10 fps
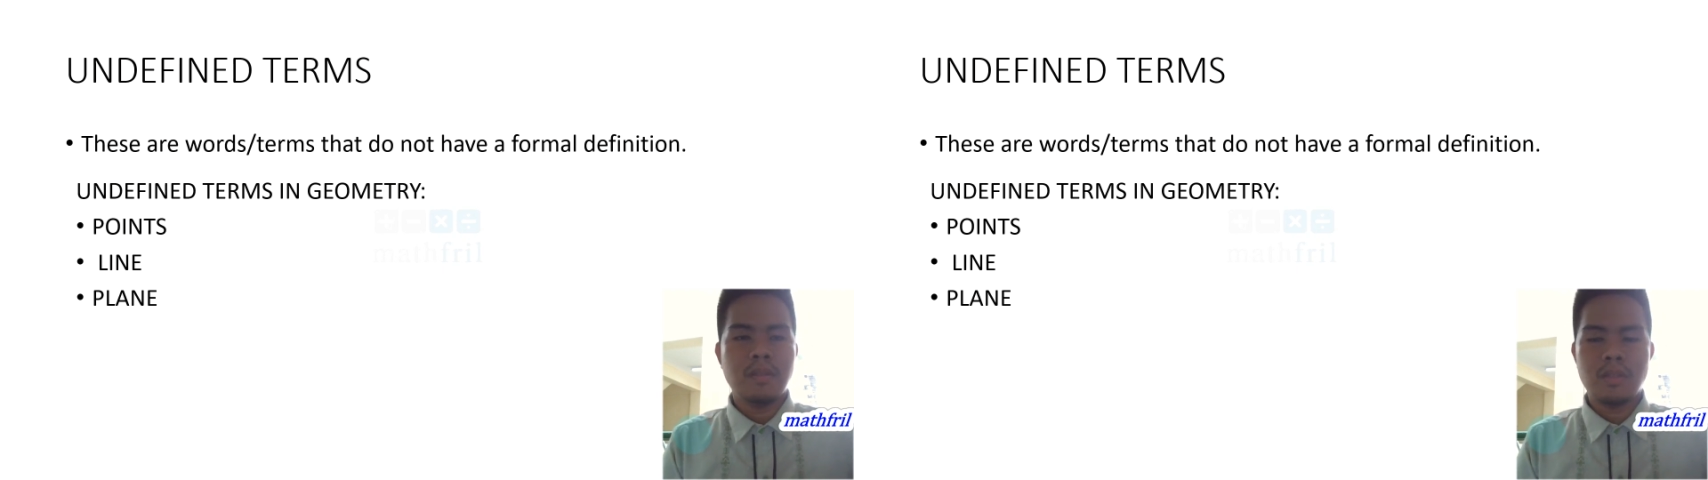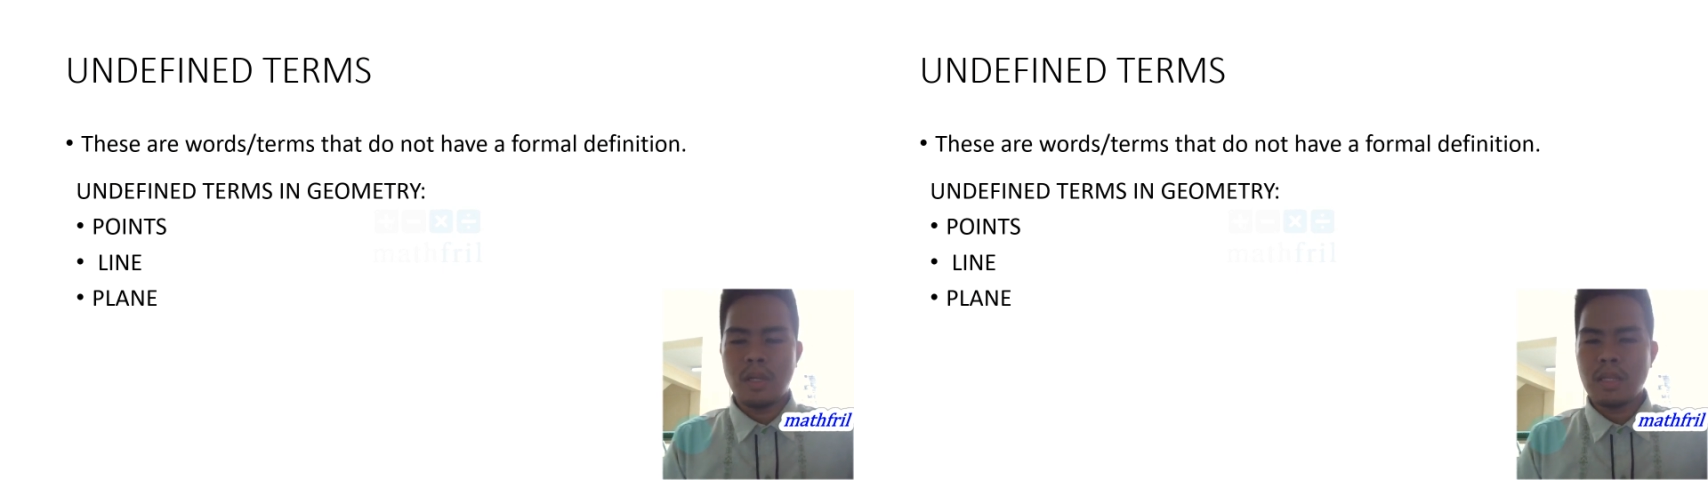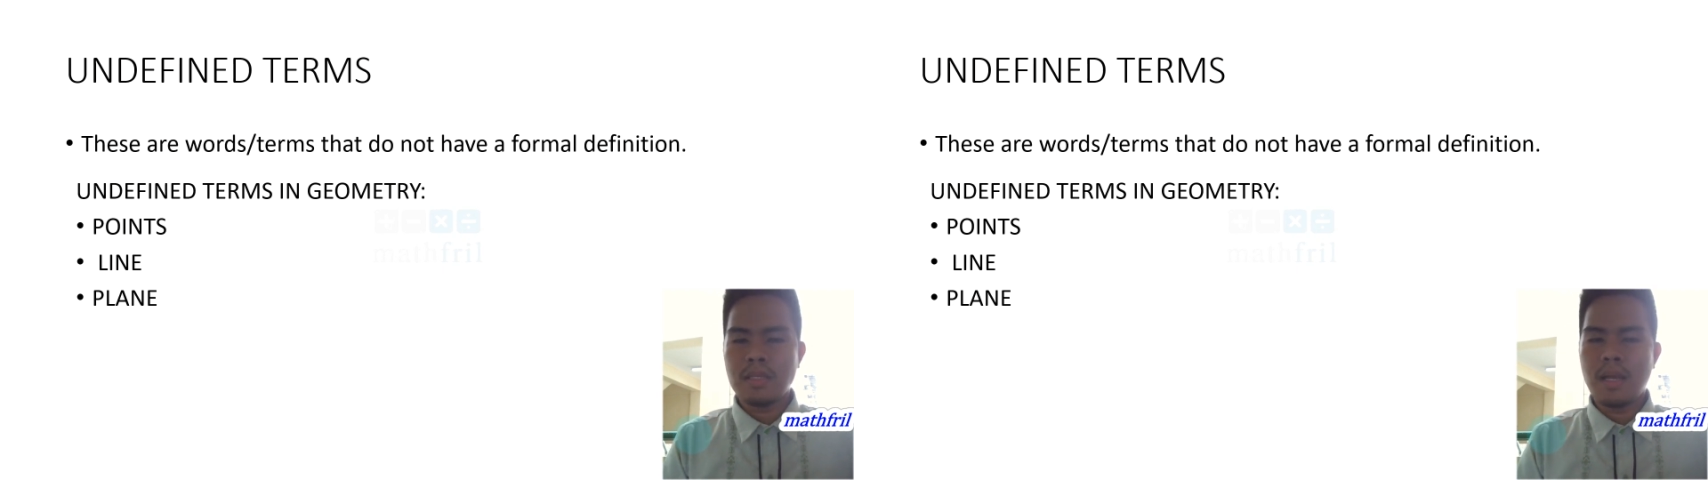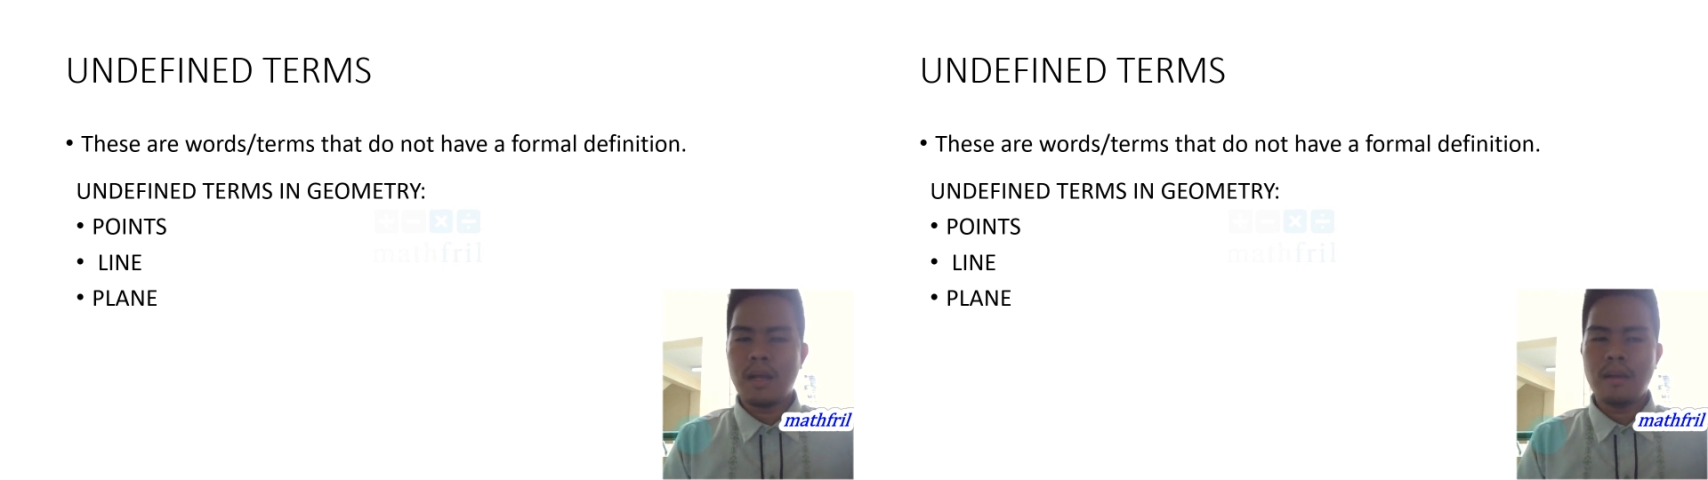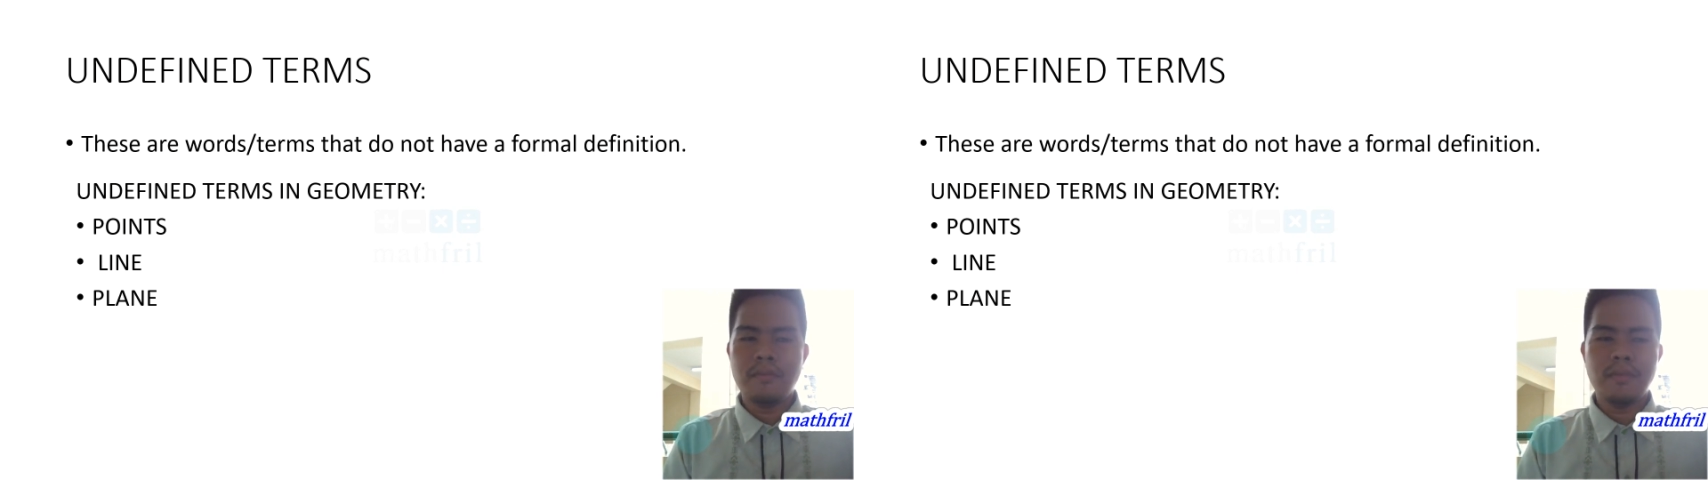So let's
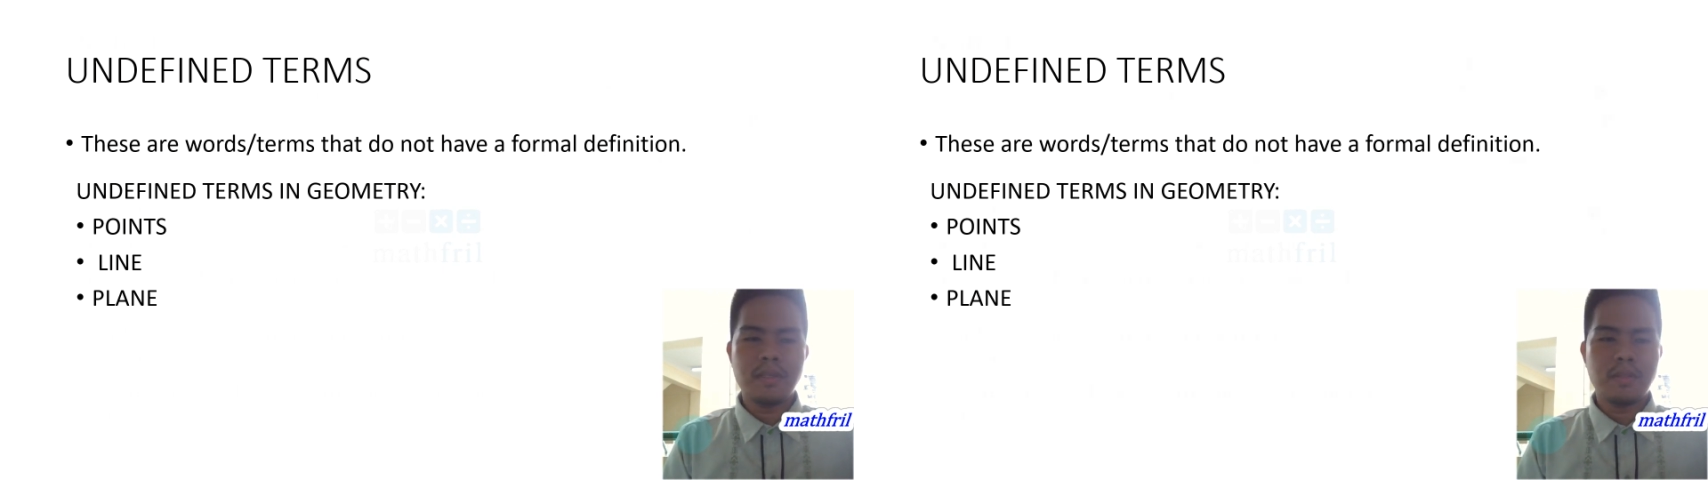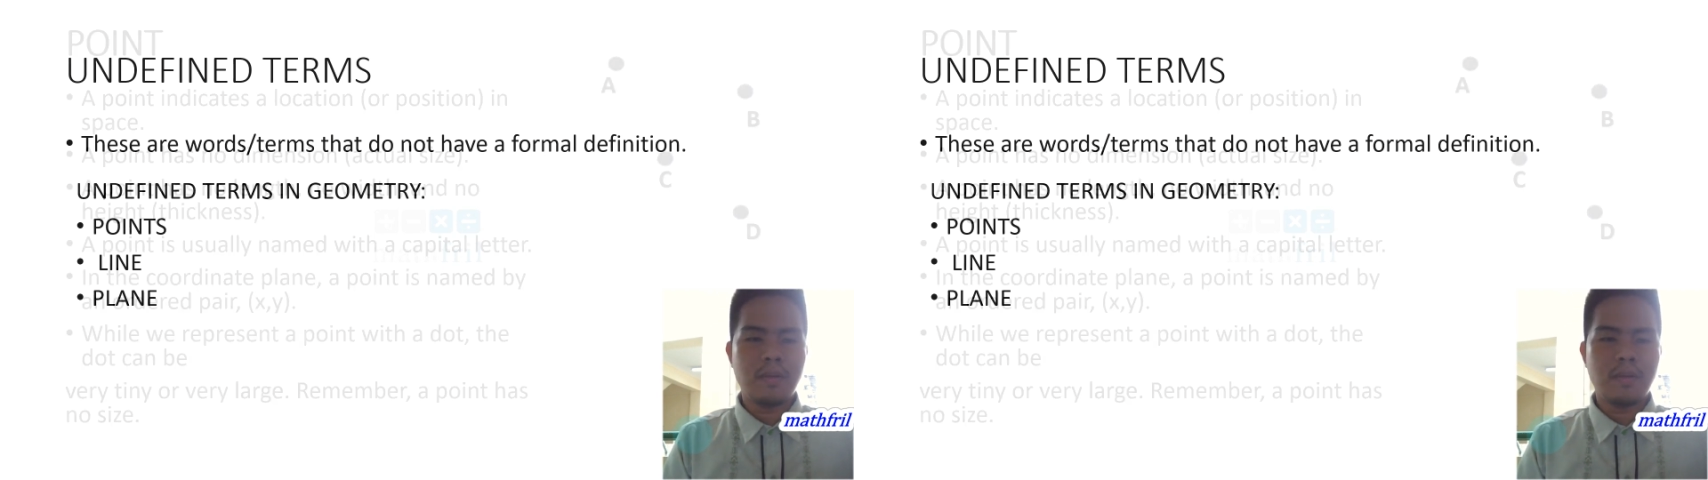have this